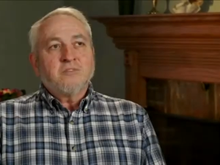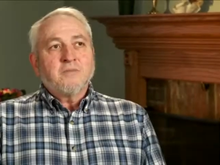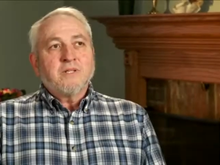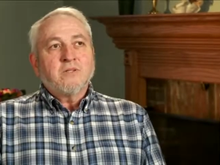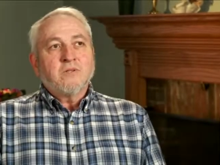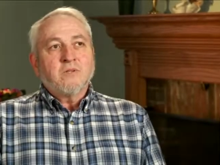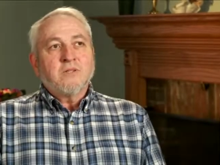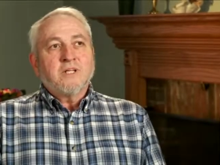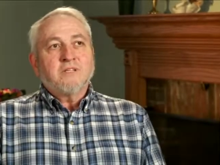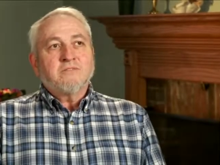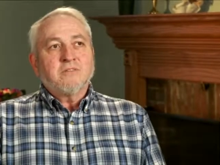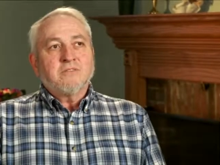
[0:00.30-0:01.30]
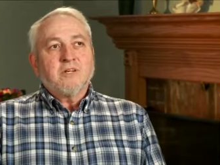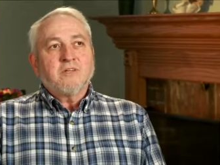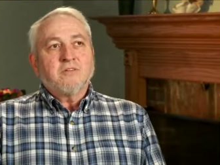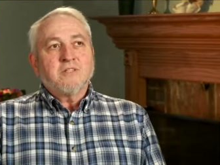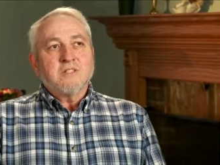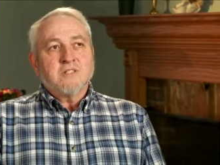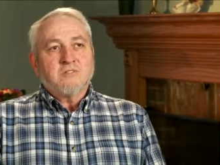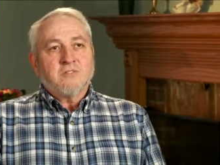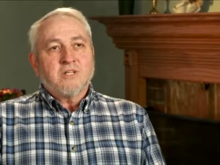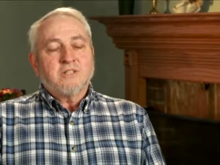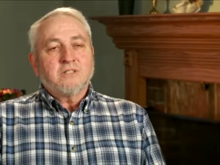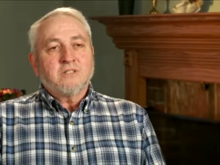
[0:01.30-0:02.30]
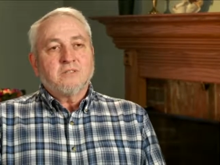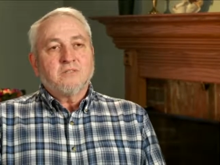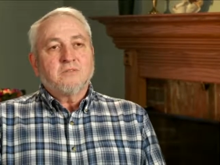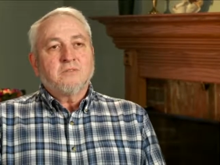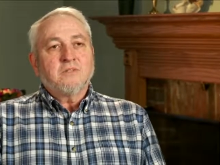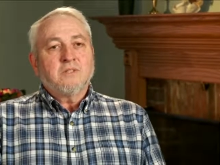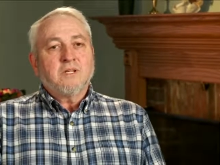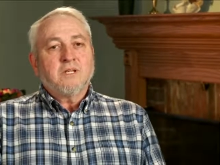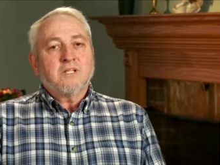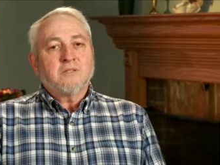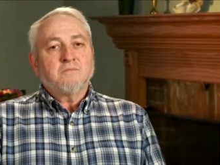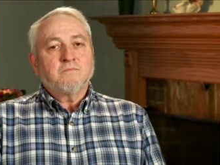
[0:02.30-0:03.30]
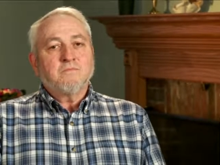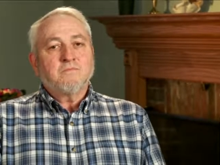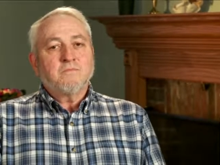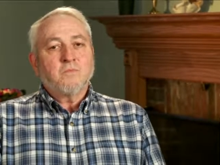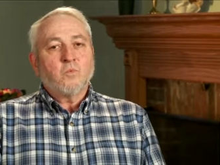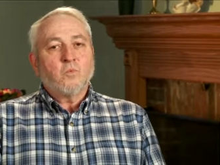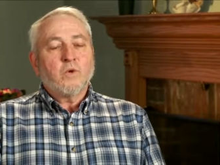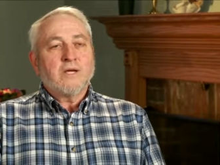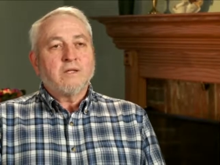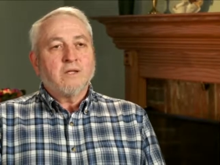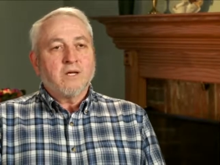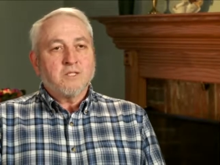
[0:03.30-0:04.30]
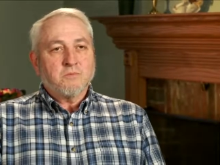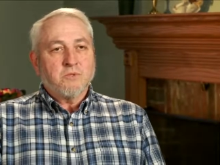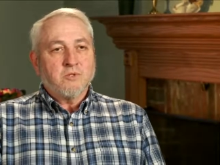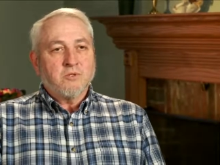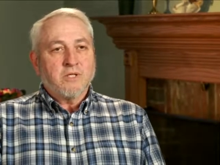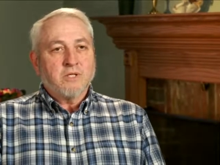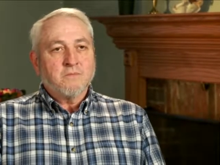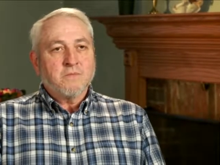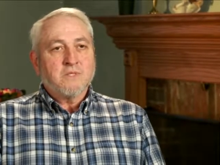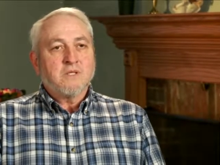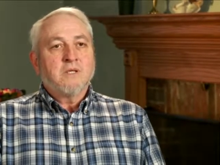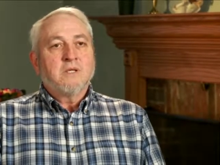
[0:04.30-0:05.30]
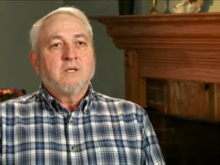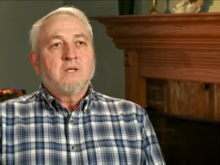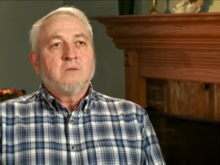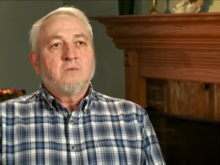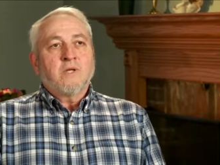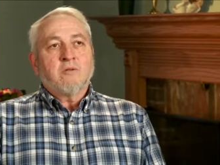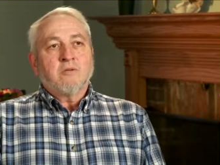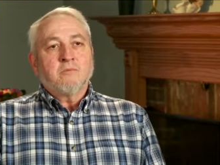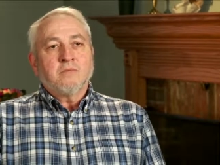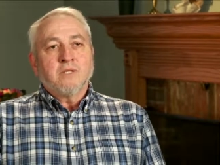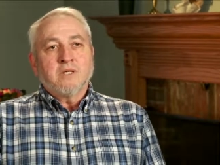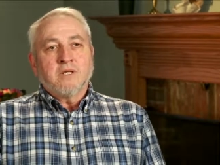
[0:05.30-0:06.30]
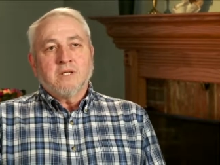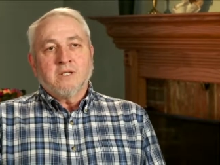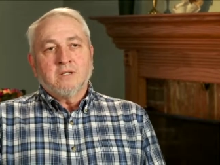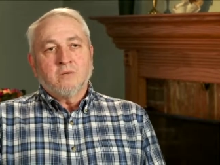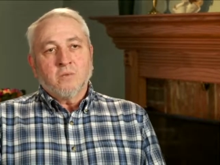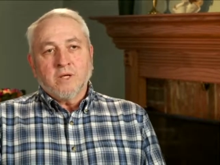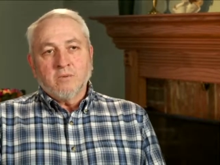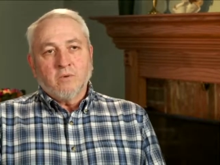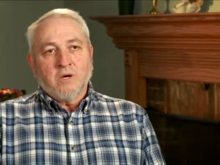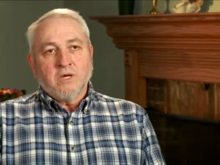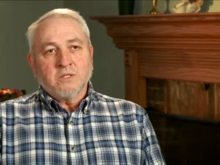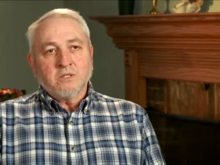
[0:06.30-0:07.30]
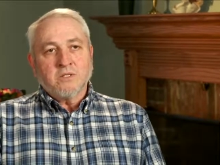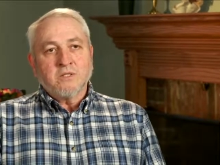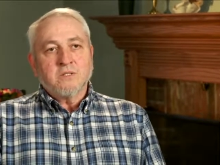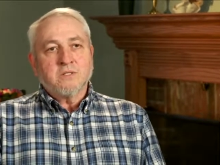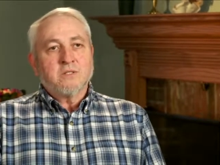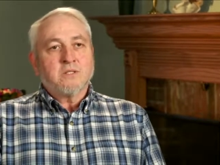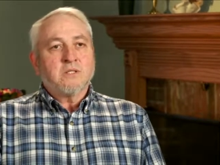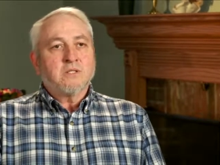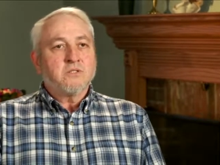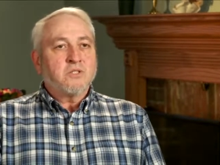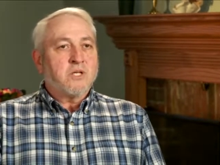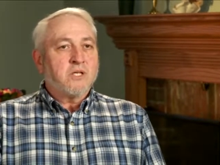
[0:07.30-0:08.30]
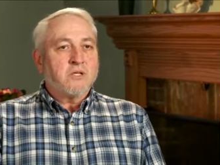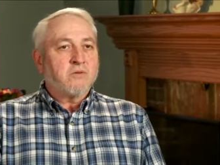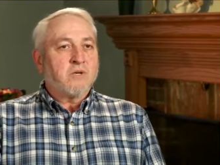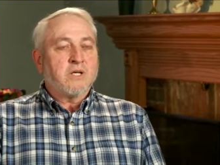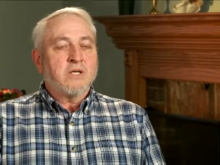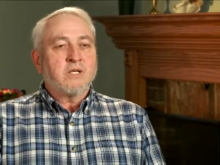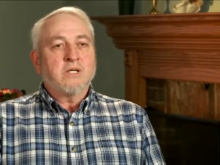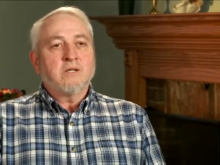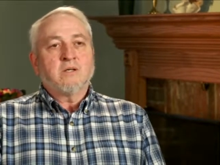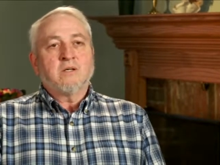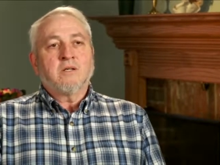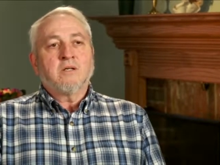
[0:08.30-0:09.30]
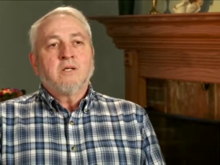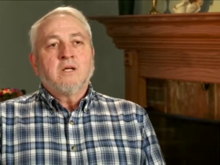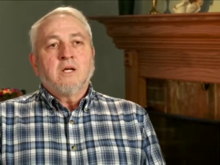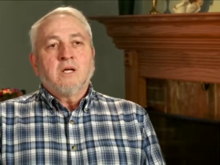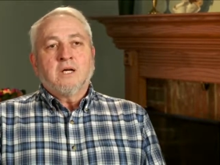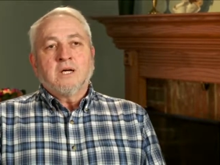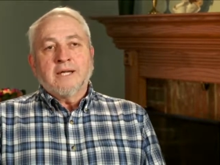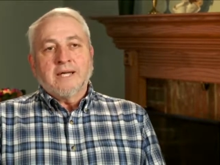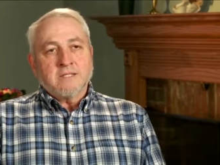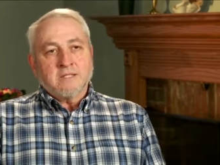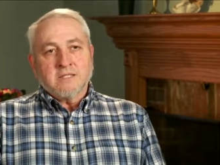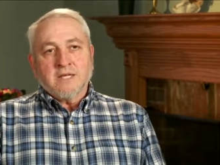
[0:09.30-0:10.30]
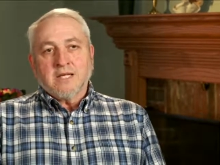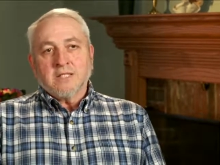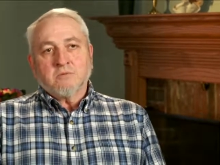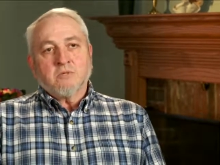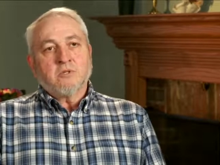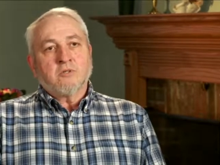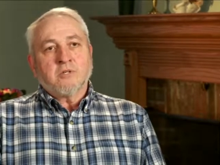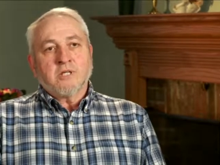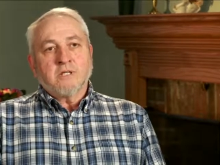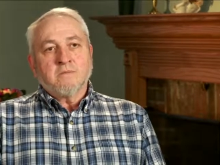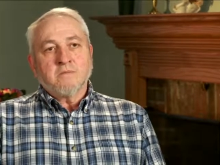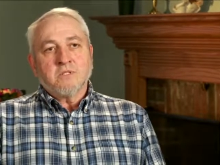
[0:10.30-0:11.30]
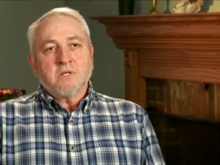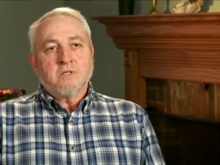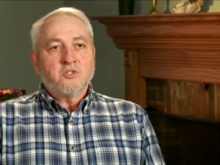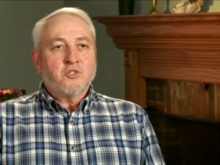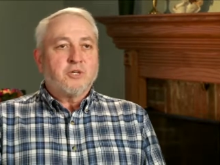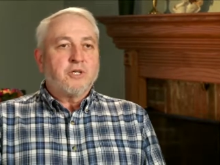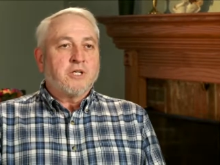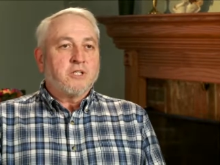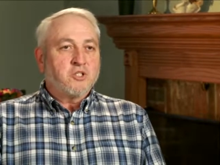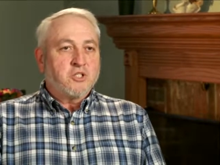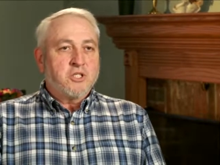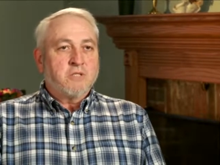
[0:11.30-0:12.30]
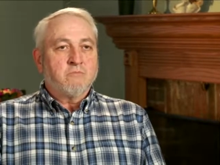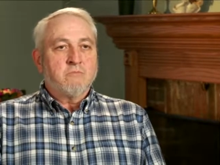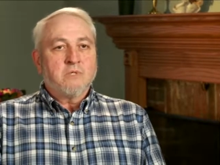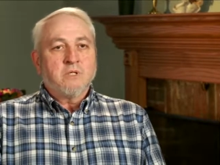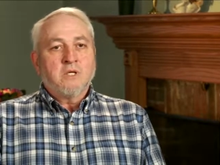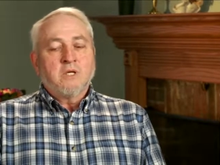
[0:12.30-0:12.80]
My whole life I've always tried to do weight loss programs, whether it be Weight Watchers or Jenny Craig or exercise programs, joining a gym,